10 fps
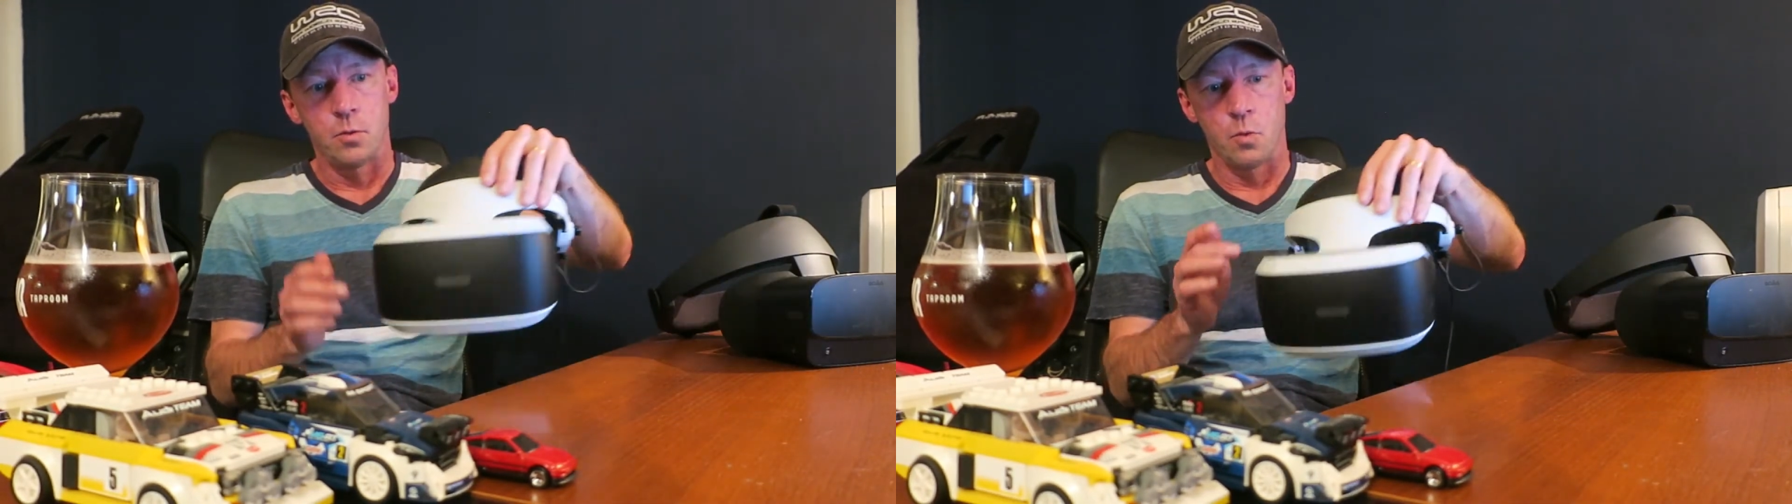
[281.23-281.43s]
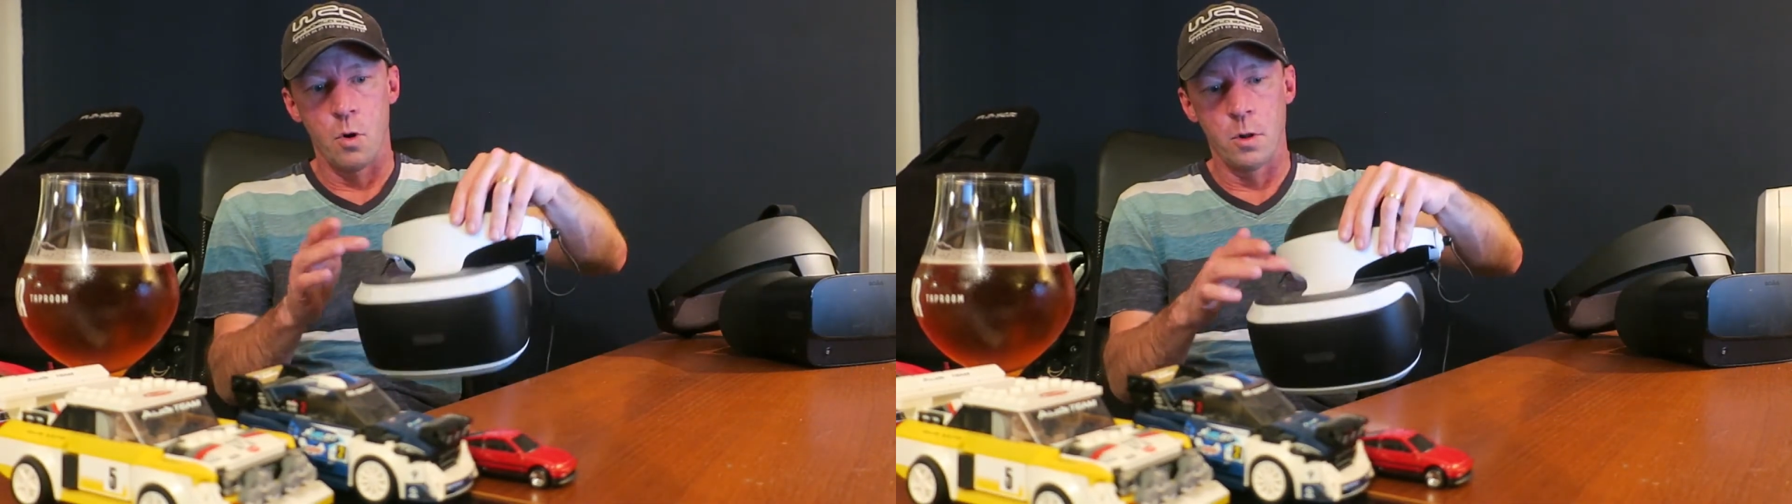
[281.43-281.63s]

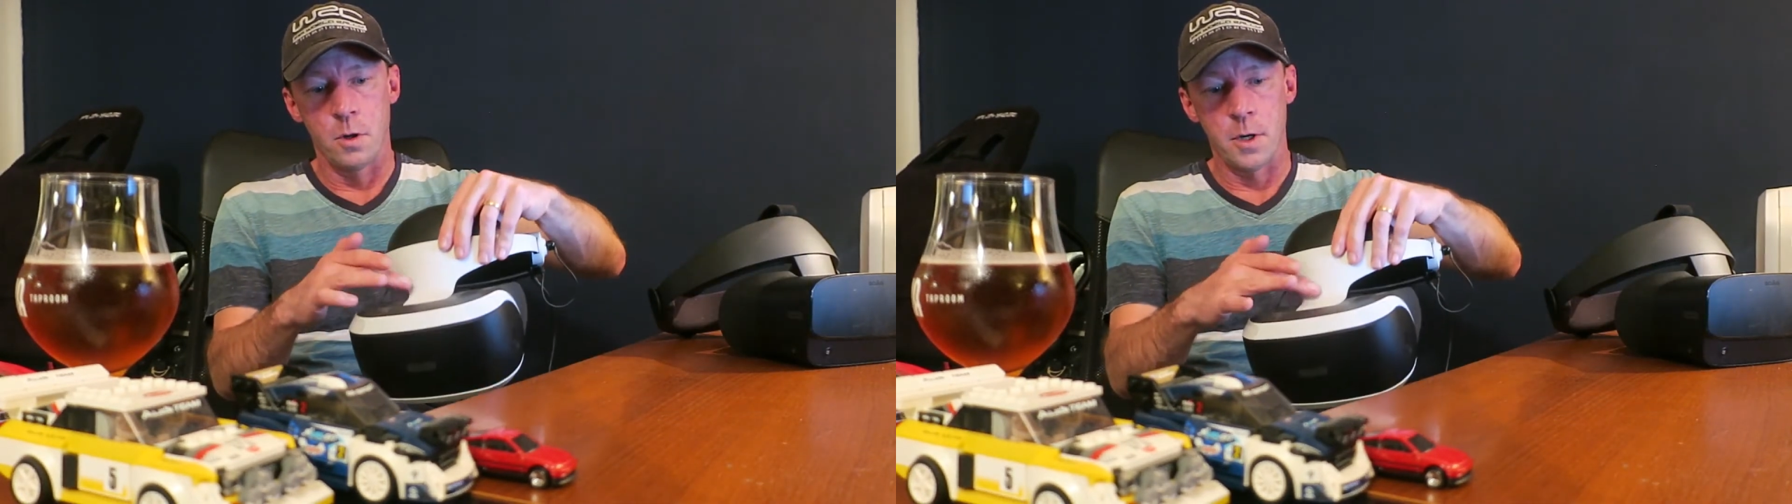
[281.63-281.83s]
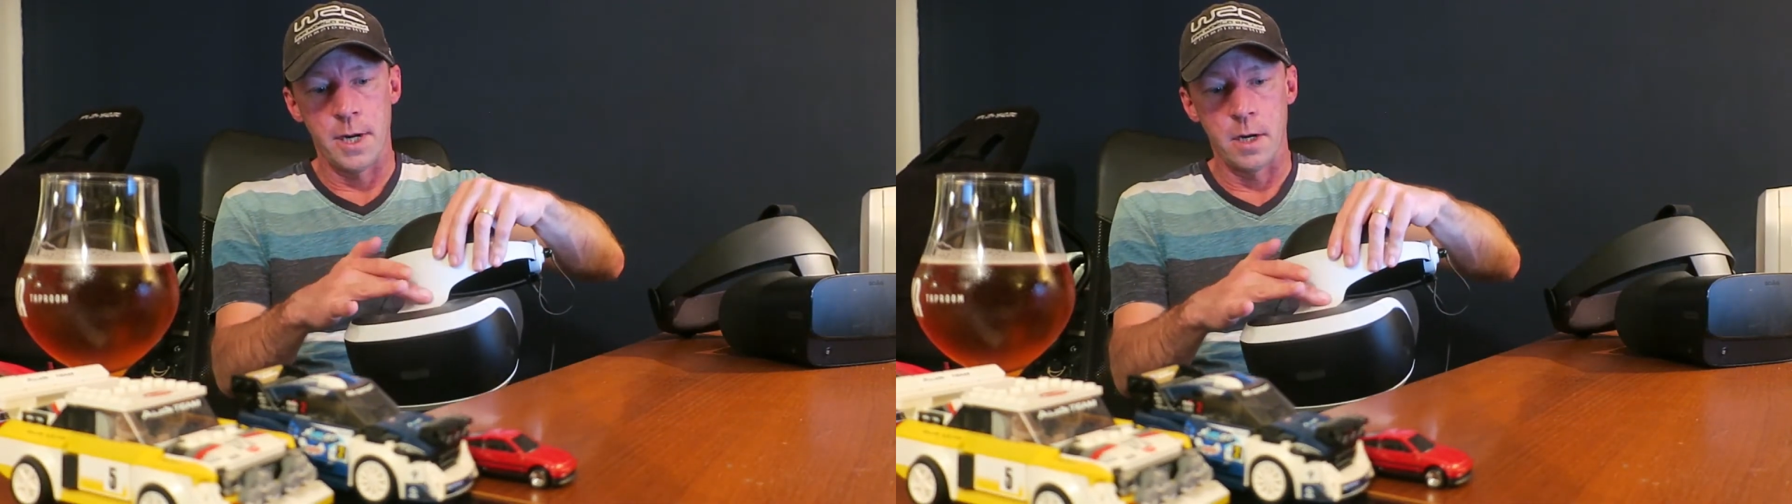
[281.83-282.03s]

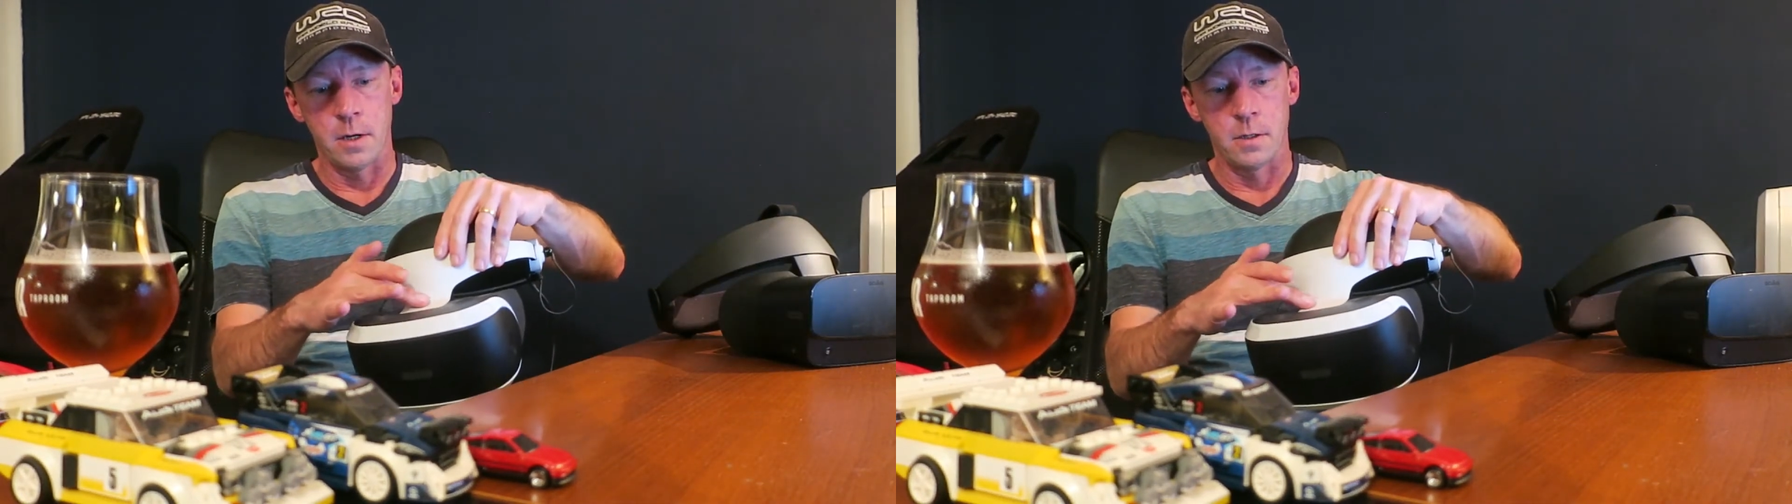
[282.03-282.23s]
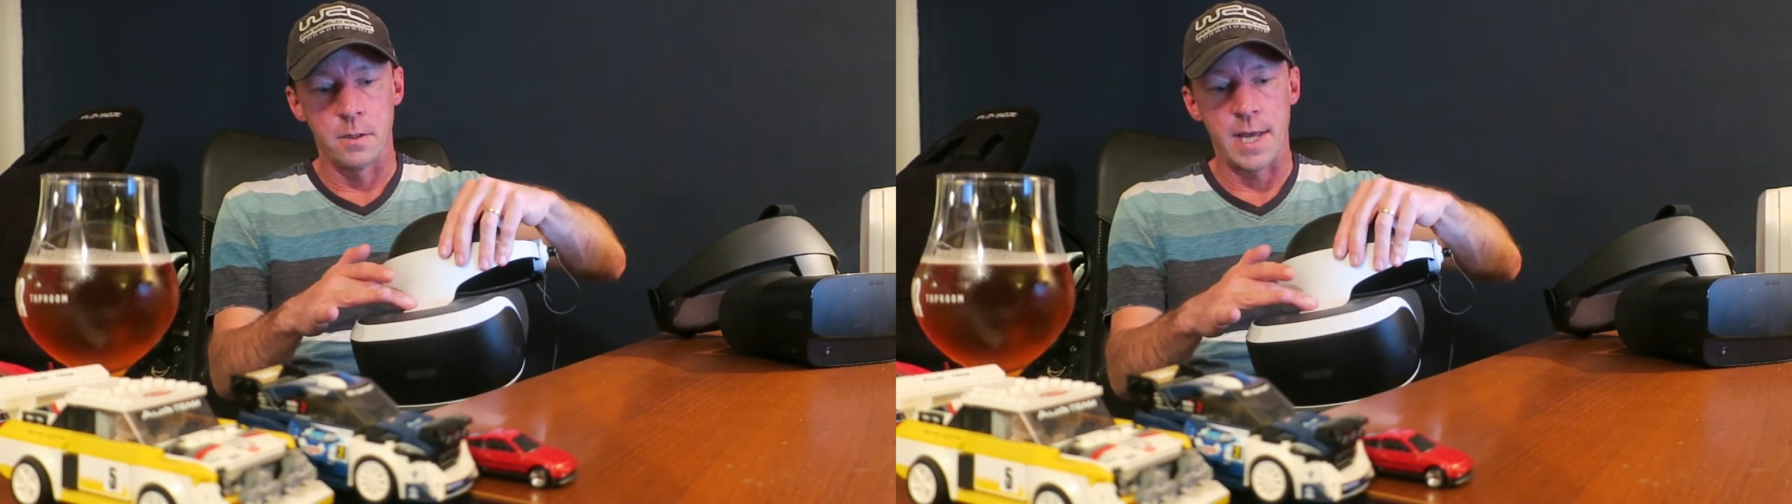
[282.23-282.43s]
roller
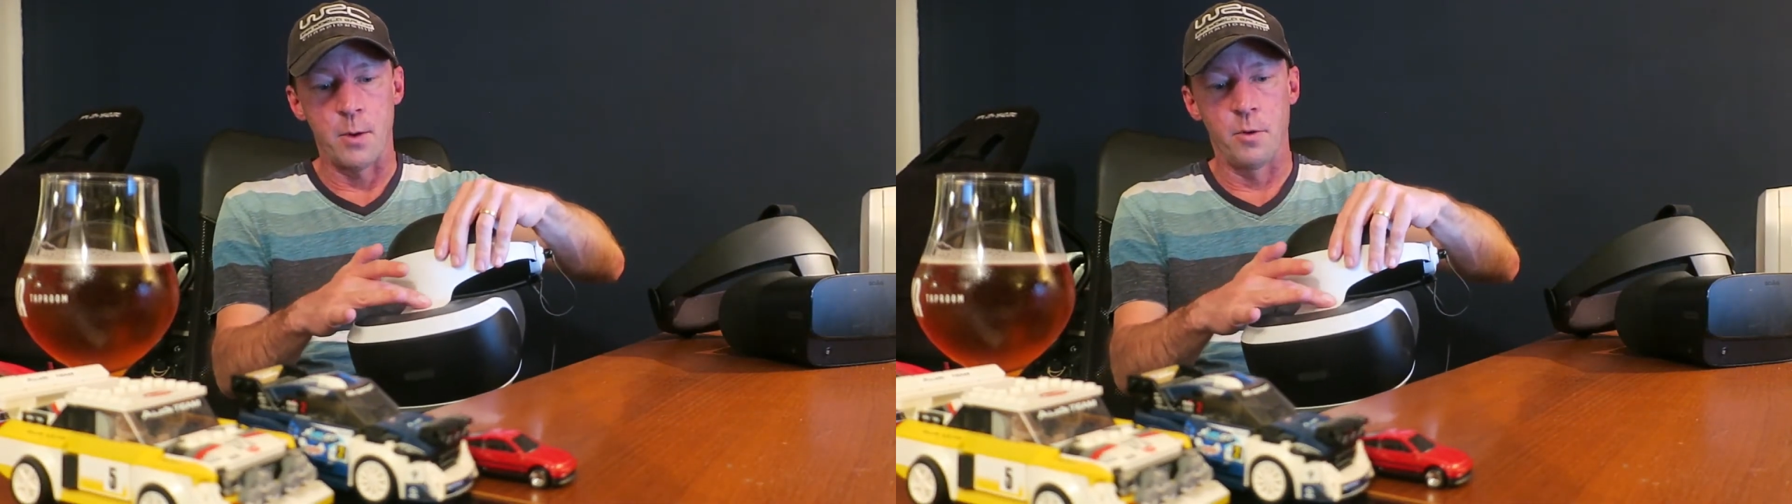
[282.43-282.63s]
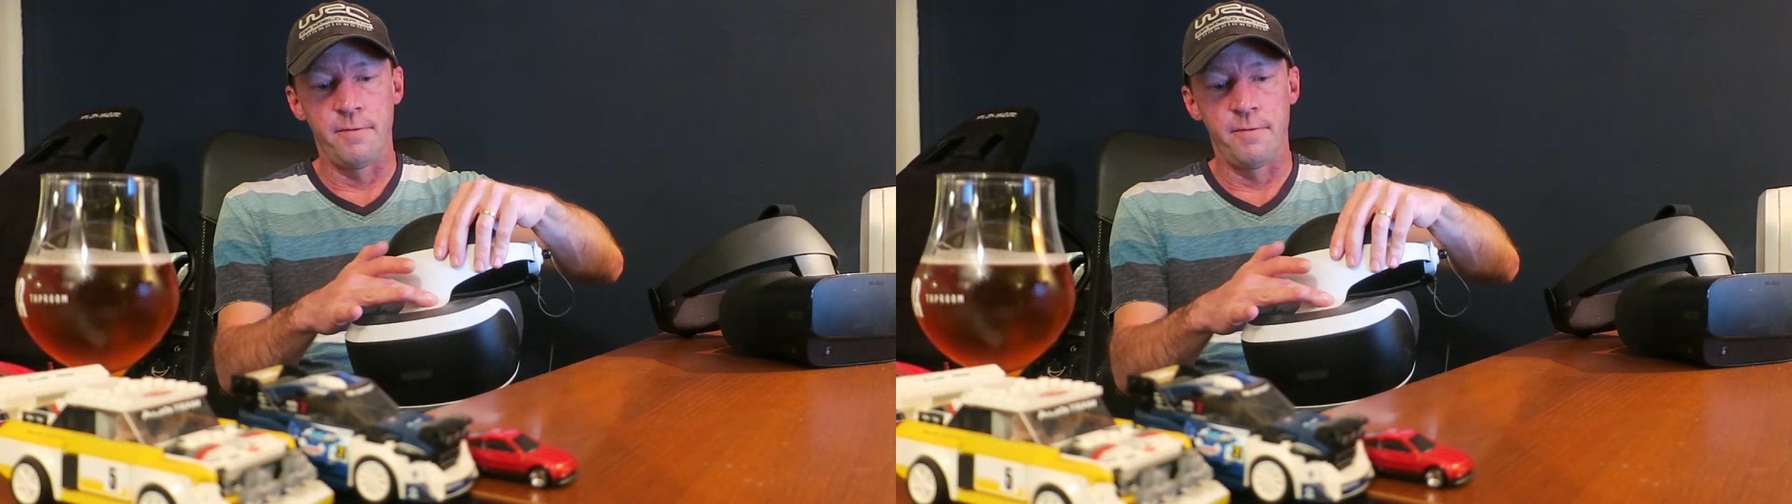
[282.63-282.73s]
here that will